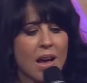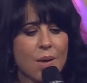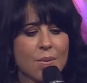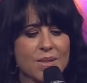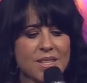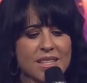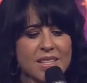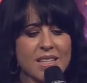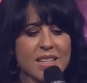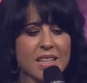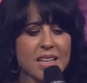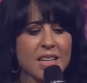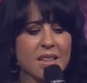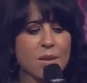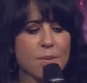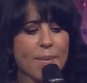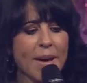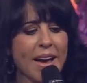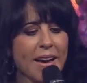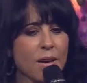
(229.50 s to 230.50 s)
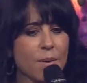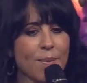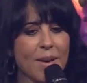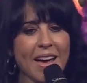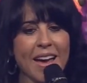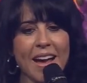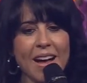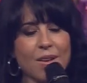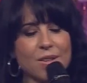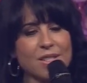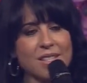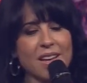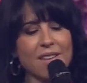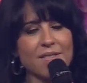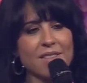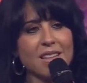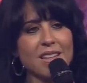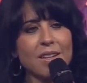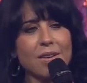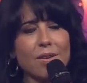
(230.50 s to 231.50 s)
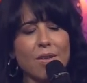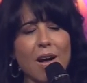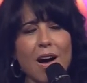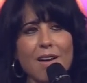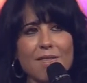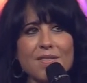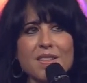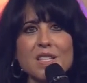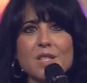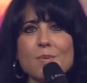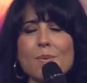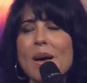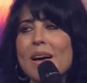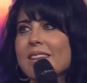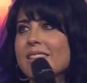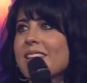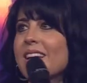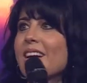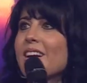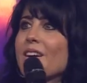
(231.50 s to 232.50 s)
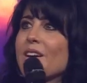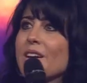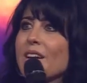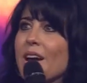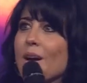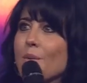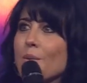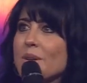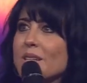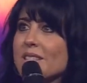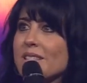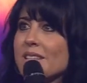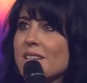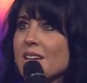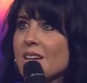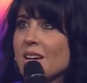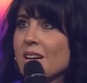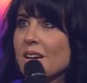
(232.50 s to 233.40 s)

I was sitting in the back of my house. I have a little office back there, and I was